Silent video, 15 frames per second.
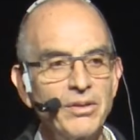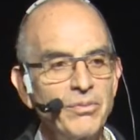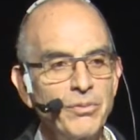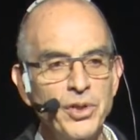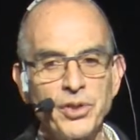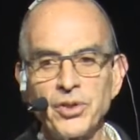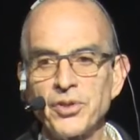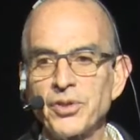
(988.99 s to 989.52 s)

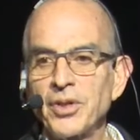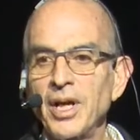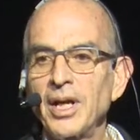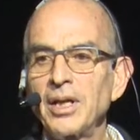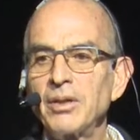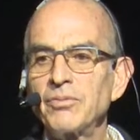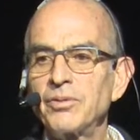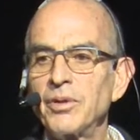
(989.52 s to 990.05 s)
which is
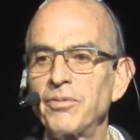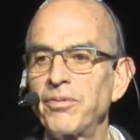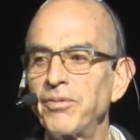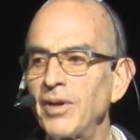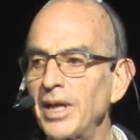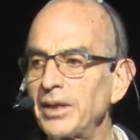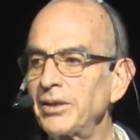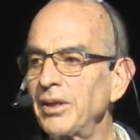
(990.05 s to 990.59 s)
kind of
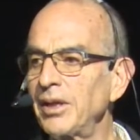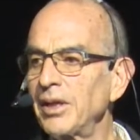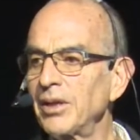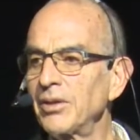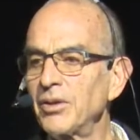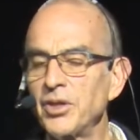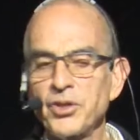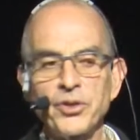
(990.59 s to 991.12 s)

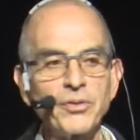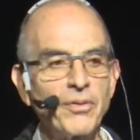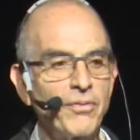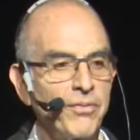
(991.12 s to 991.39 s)
reflecting this